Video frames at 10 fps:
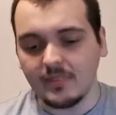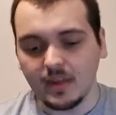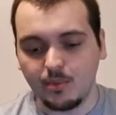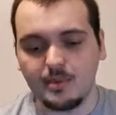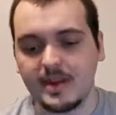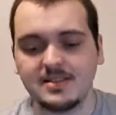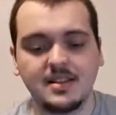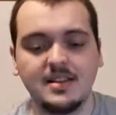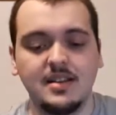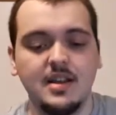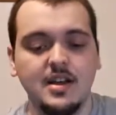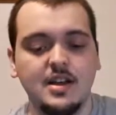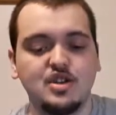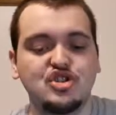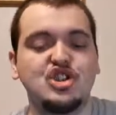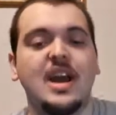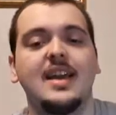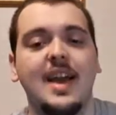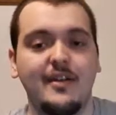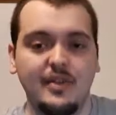We basically check
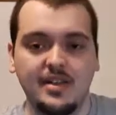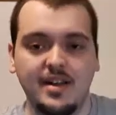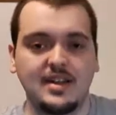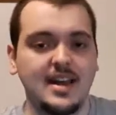everything,